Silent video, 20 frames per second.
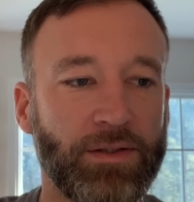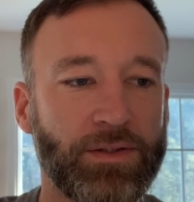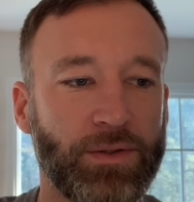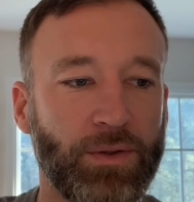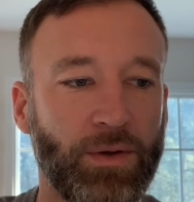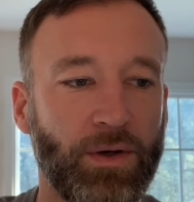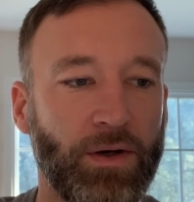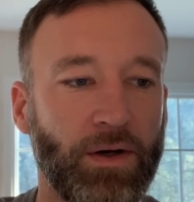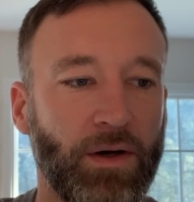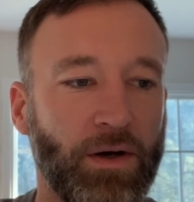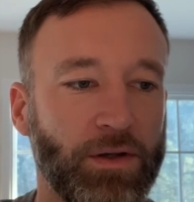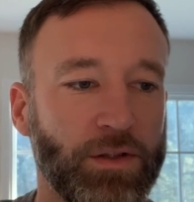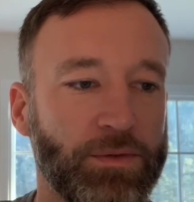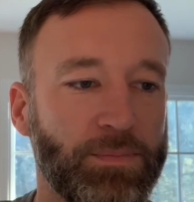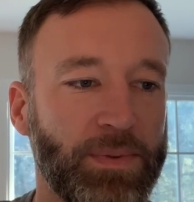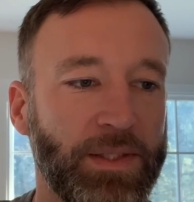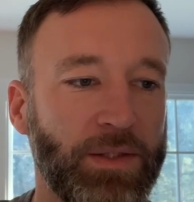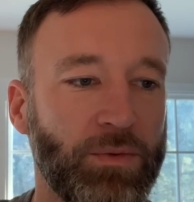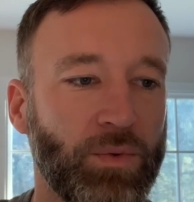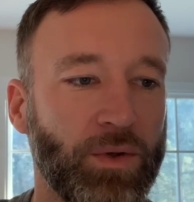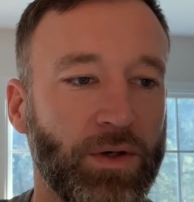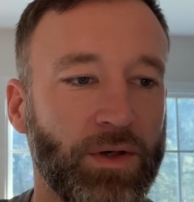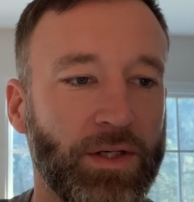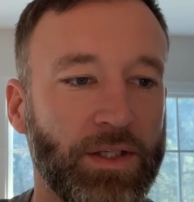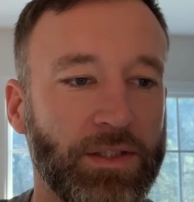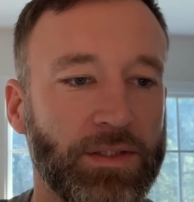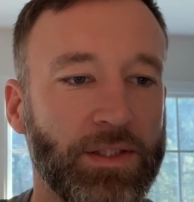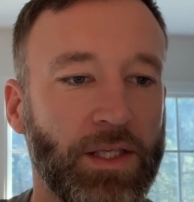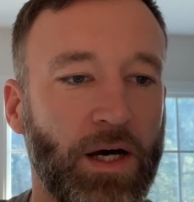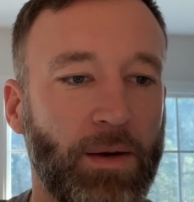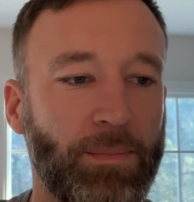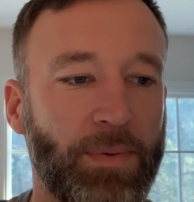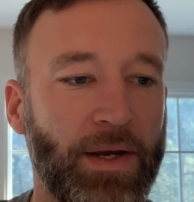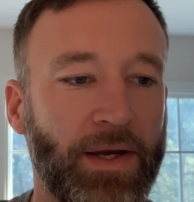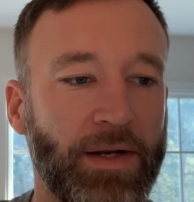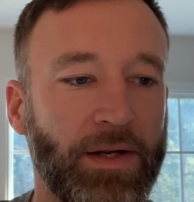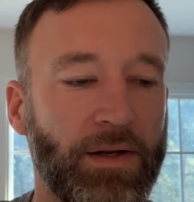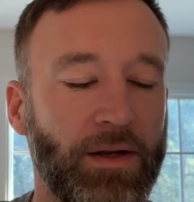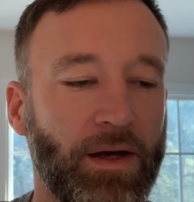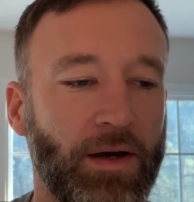So our speed work is top
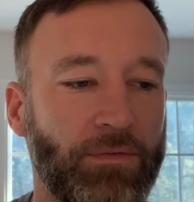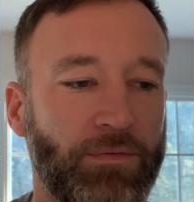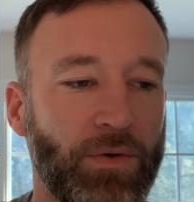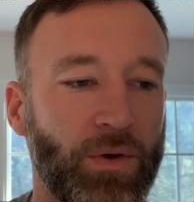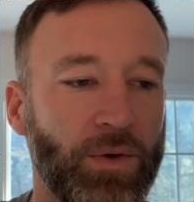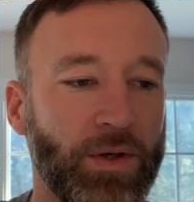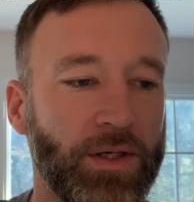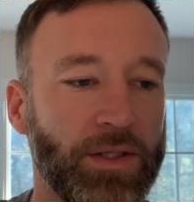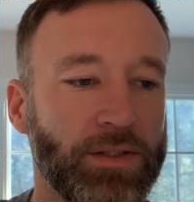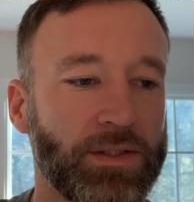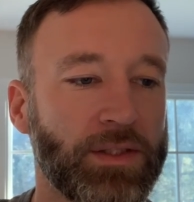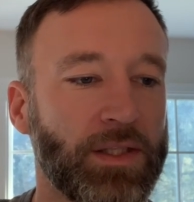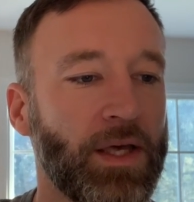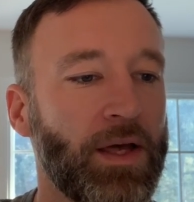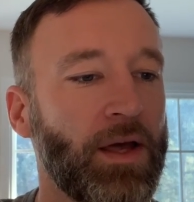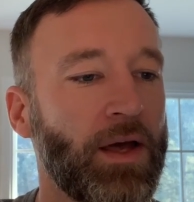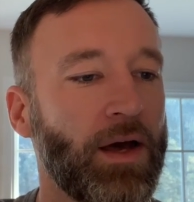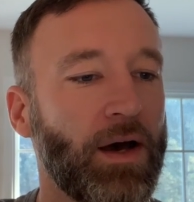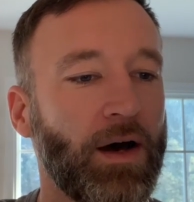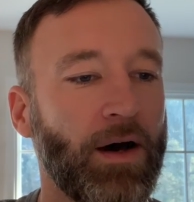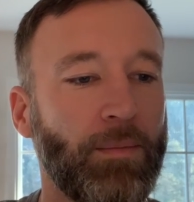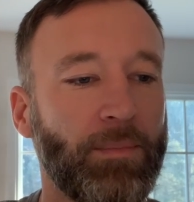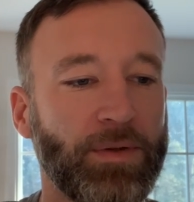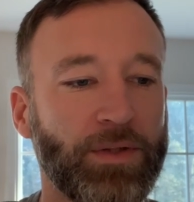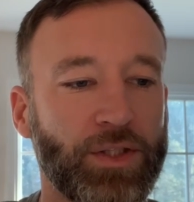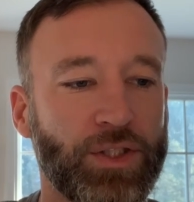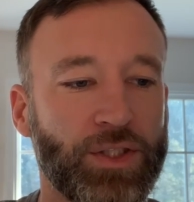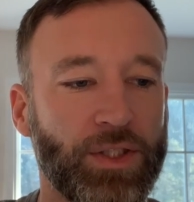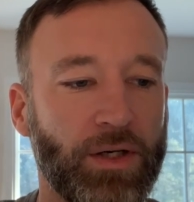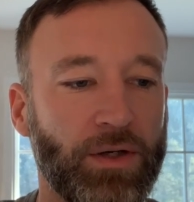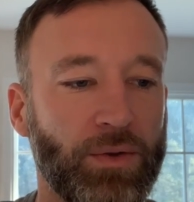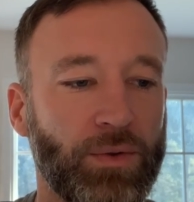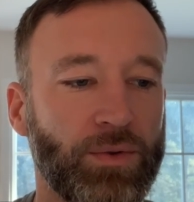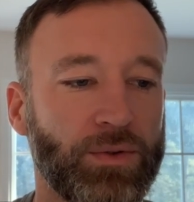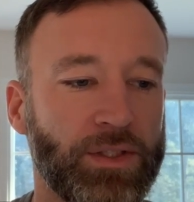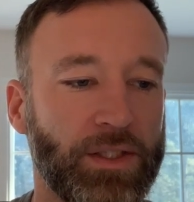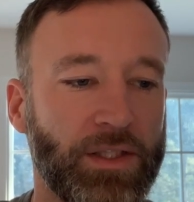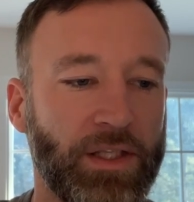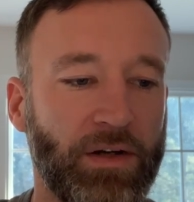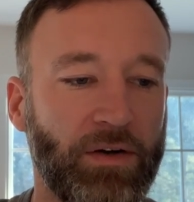end focused, but the
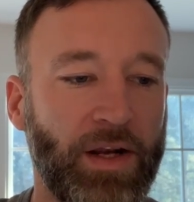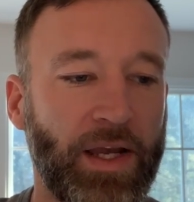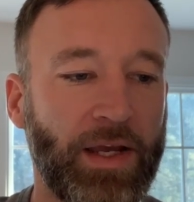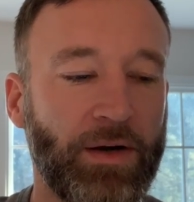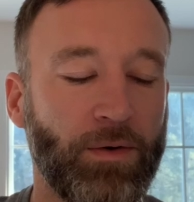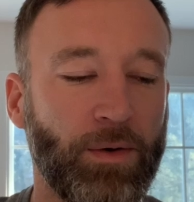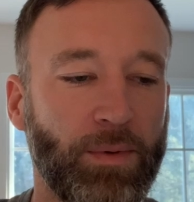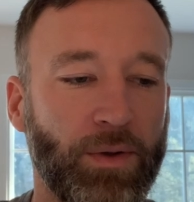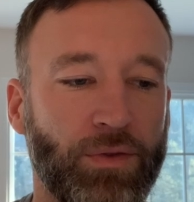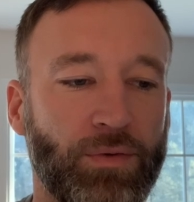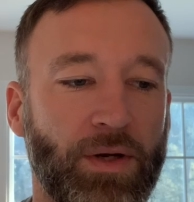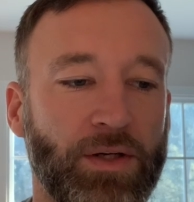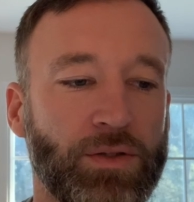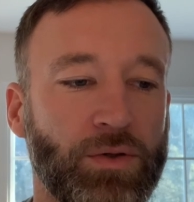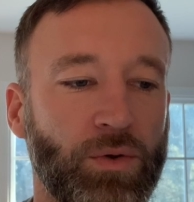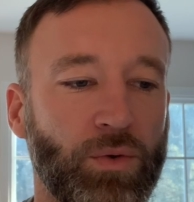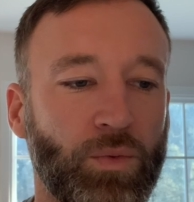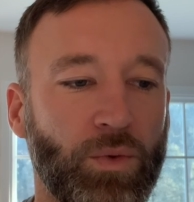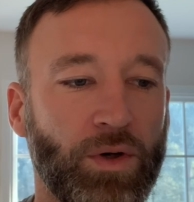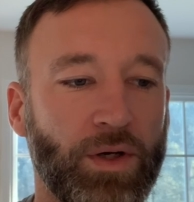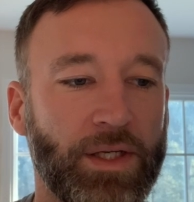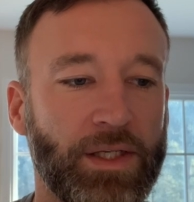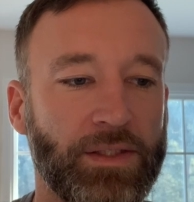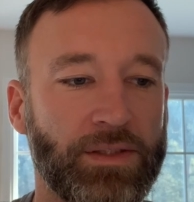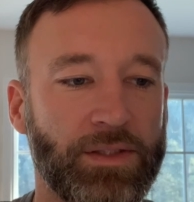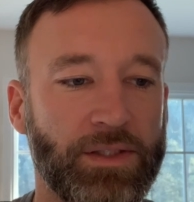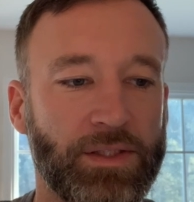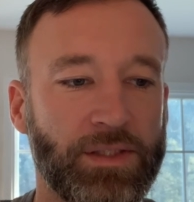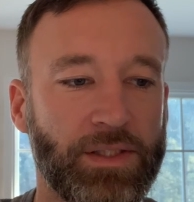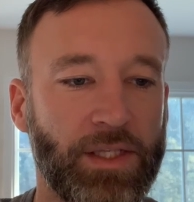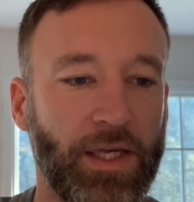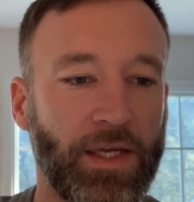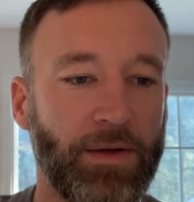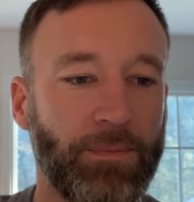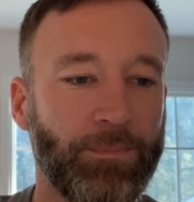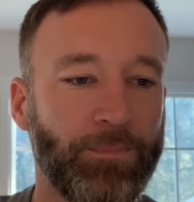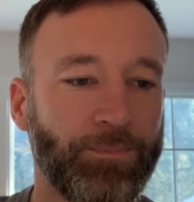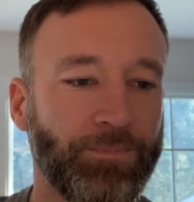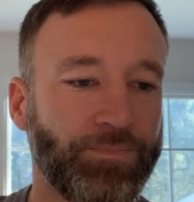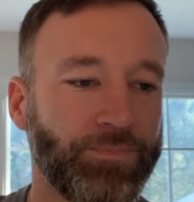shuttles and their anaerobic threshold work is the same.